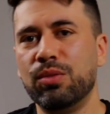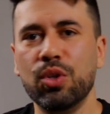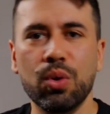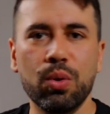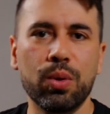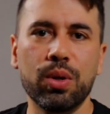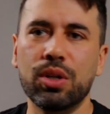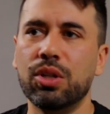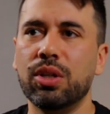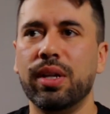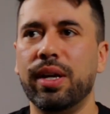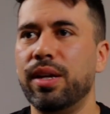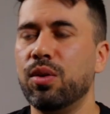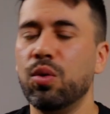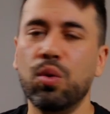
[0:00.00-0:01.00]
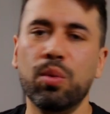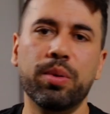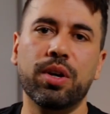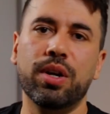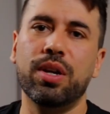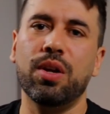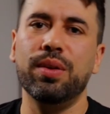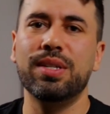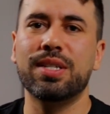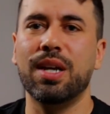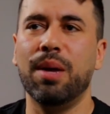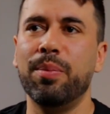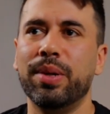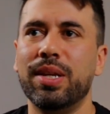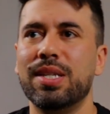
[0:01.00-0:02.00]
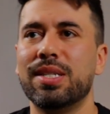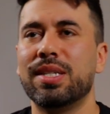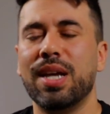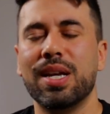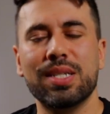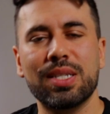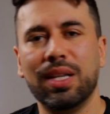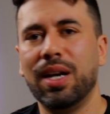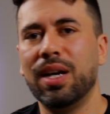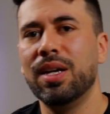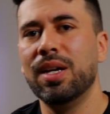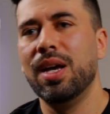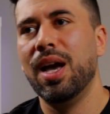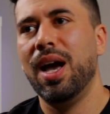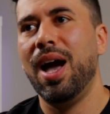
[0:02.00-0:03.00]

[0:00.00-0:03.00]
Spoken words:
Google and Uber and all these companies, Tesla,